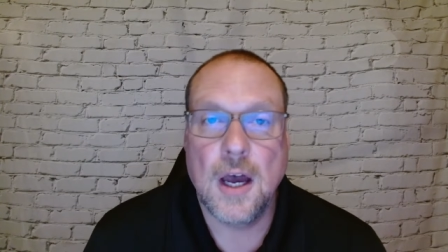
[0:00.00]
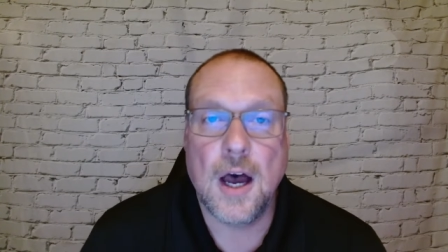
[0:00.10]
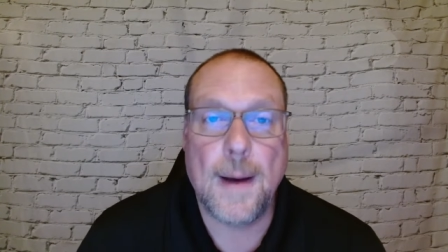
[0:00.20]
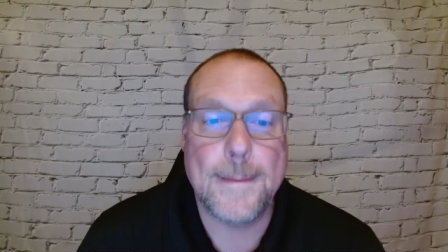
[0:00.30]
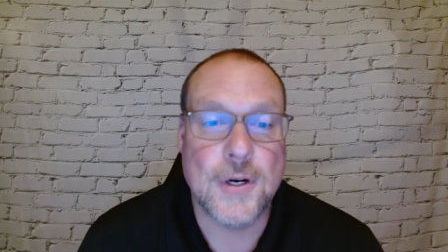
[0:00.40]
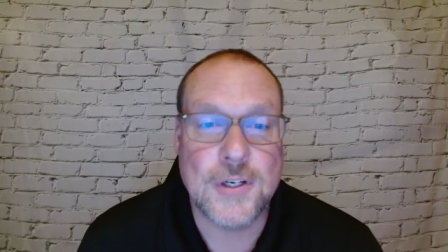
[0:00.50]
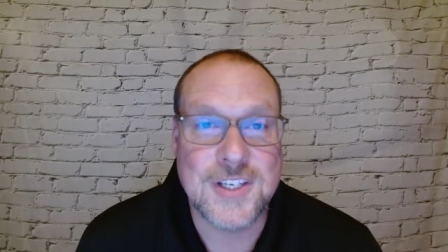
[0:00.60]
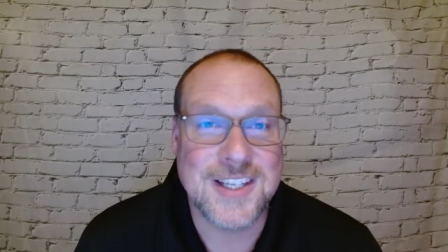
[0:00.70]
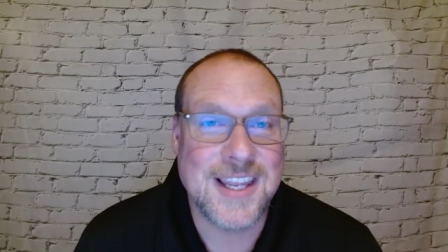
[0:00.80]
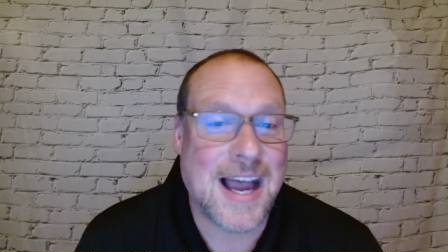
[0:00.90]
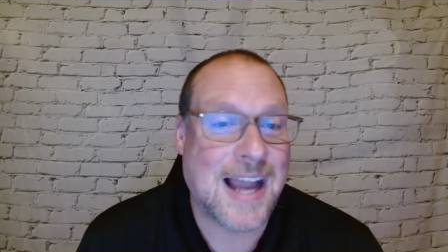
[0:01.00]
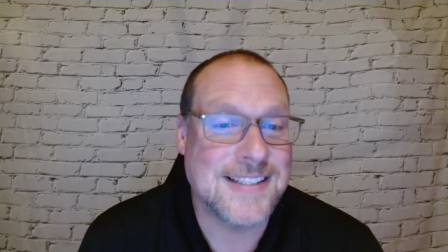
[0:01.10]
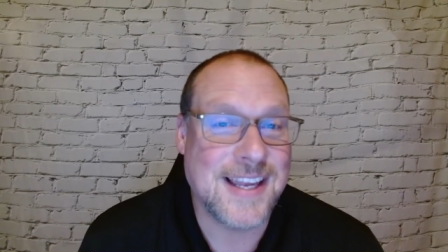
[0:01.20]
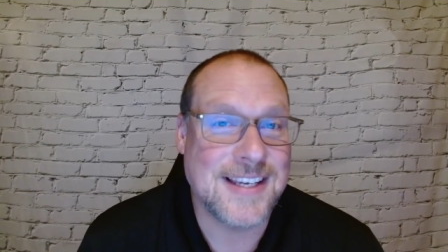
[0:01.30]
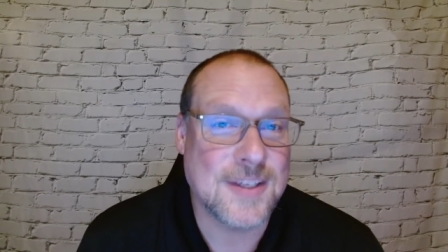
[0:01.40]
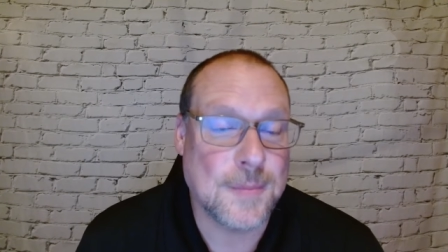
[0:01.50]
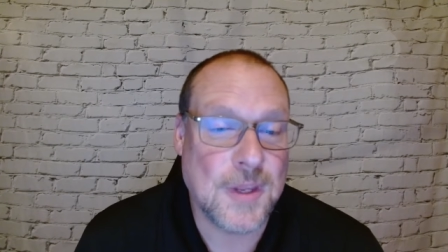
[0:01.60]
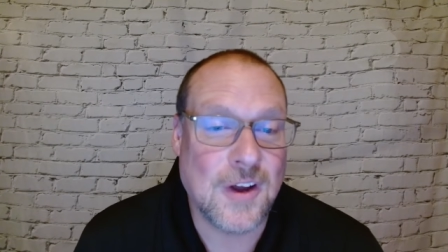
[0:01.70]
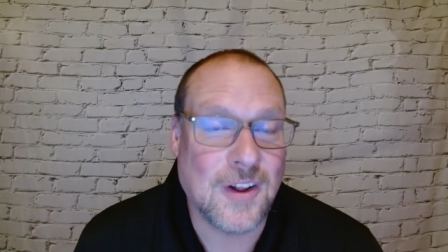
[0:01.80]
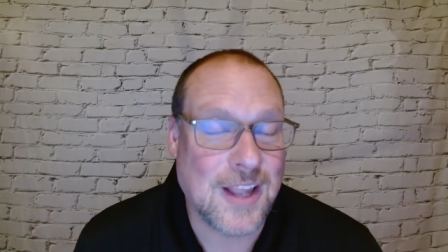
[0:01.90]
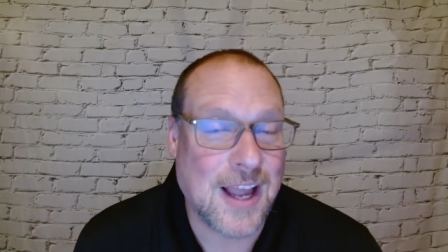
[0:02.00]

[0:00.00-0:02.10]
Uh, personally, I take something called